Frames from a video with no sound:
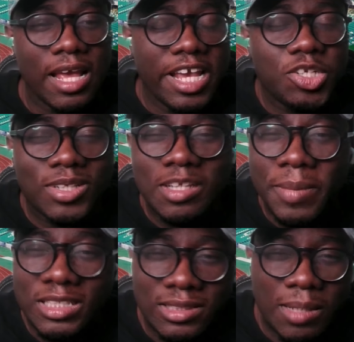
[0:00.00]
It doesn't
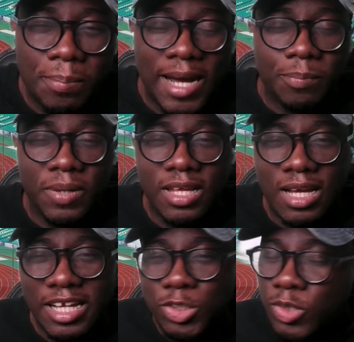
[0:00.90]
mean she's a bad
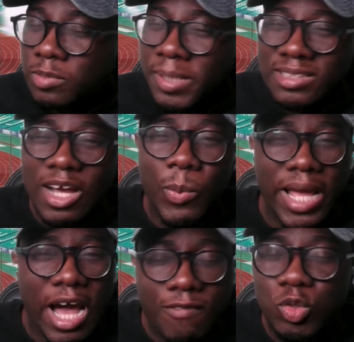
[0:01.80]
player. It just means that we
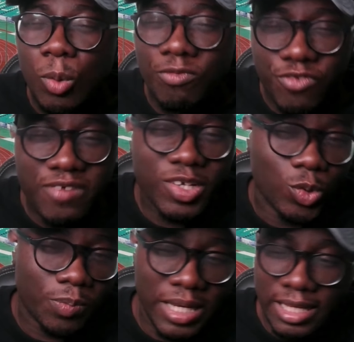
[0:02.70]
have some very
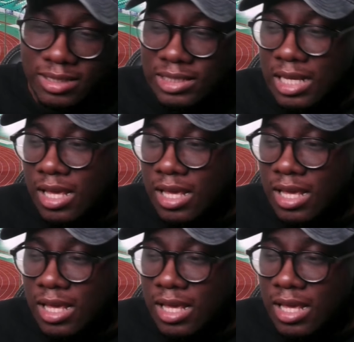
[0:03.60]
good players.